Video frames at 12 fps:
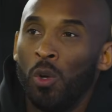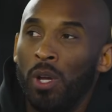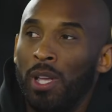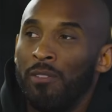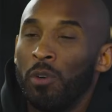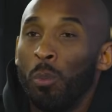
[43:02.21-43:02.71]

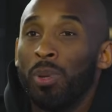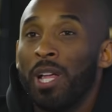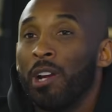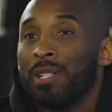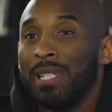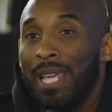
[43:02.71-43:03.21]
If a
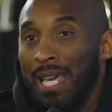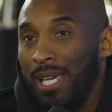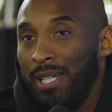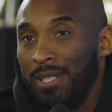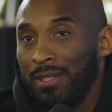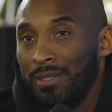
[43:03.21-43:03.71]
player
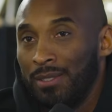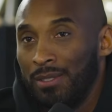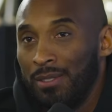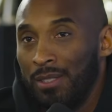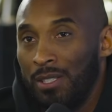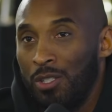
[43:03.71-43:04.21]
today
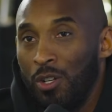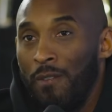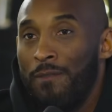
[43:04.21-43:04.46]
took